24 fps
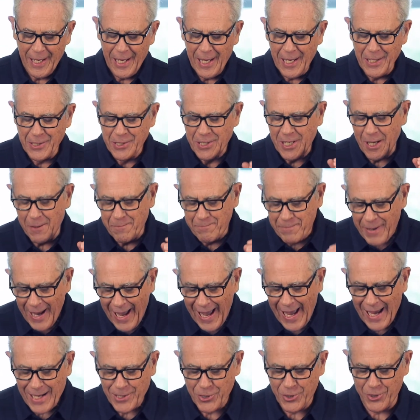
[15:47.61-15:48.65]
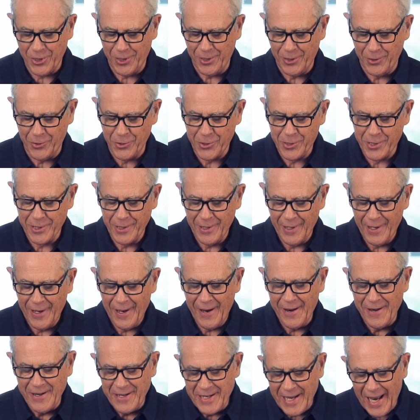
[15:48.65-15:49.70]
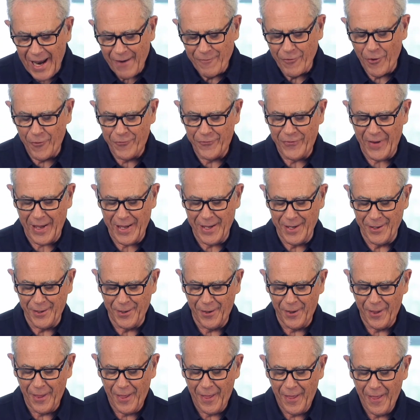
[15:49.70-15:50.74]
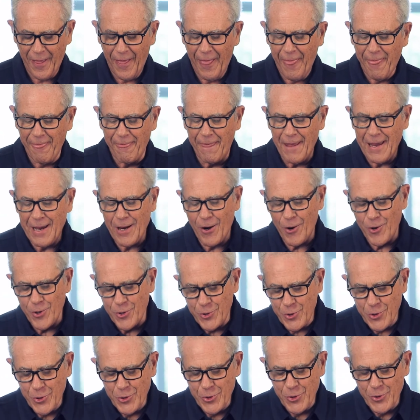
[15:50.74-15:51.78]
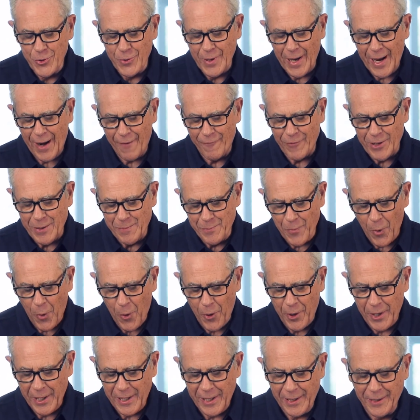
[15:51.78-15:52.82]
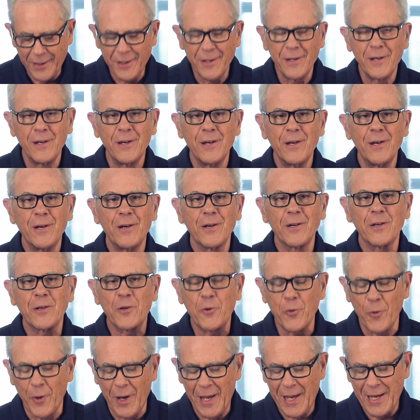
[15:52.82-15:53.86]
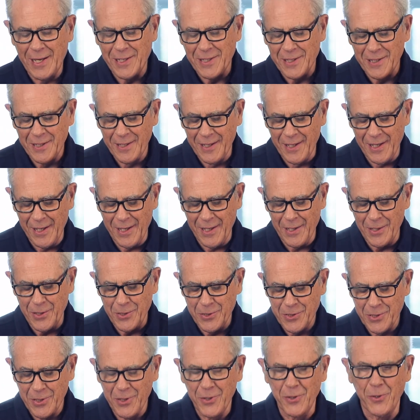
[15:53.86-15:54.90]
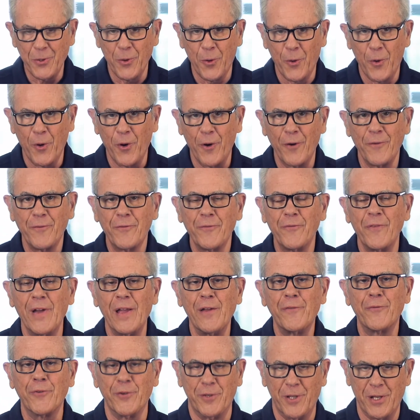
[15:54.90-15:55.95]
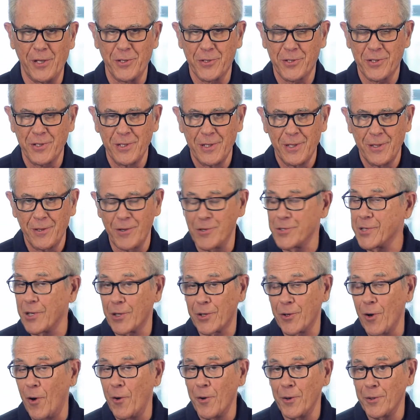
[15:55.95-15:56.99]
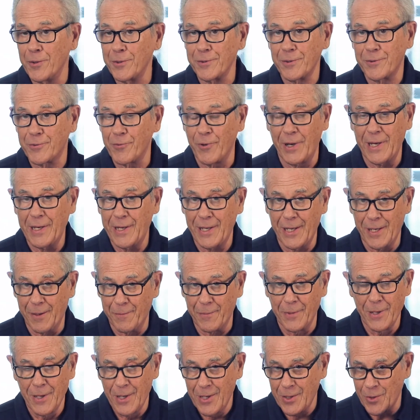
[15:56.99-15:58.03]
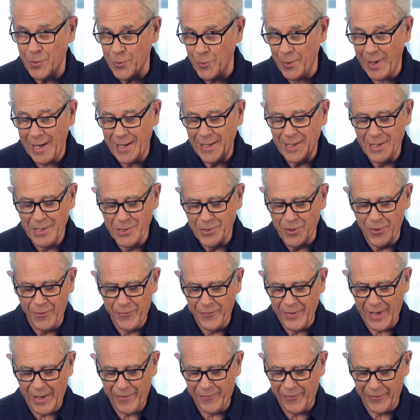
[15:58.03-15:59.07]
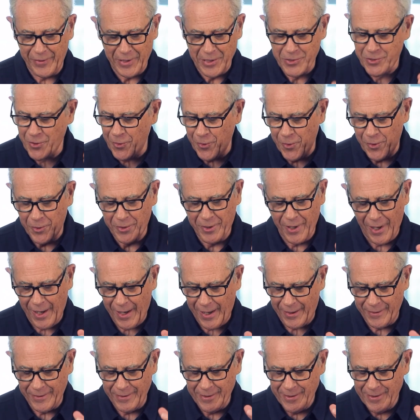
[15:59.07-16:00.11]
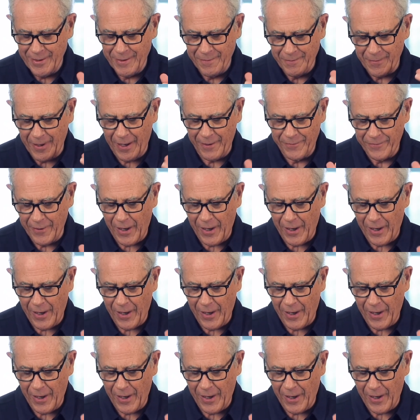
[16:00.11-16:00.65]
His compassions never fail. They are new every morning. Great is your faithfulness. There's an old great hymn, great is your faithfulness, O God, my